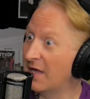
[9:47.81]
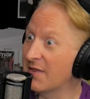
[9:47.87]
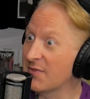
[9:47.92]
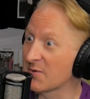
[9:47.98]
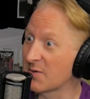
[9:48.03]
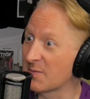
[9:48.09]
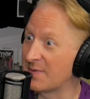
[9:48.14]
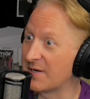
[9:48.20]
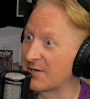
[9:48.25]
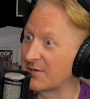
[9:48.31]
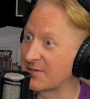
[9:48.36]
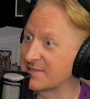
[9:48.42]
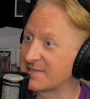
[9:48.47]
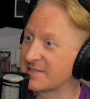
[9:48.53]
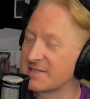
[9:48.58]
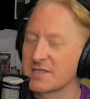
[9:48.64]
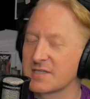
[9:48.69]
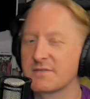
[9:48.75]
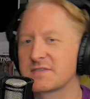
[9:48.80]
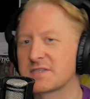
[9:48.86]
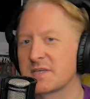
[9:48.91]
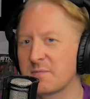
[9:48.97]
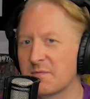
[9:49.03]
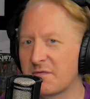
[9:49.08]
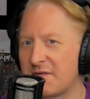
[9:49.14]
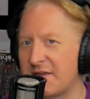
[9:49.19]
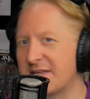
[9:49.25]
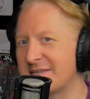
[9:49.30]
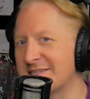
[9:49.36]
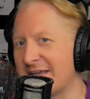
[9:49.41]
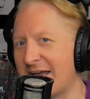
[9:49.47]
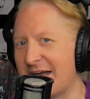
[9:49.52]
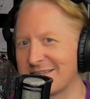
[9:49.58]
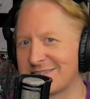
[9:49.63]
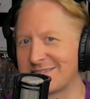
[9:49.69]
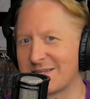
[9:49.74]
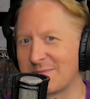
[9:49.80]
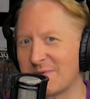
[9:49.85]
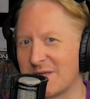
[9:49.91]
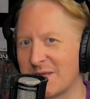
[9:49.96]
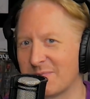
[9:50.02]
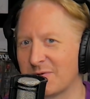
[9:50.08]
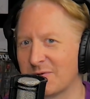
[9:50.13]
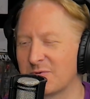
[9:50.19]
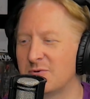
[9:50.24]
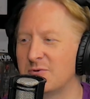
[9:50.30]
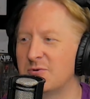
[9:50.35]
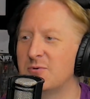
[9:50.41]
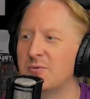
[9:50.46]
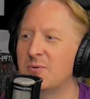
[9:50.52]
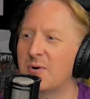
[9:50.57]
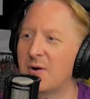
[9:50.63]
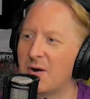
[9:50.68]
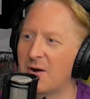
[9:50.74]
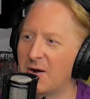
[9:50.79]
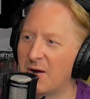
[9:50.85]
other appearances of some fantastic people who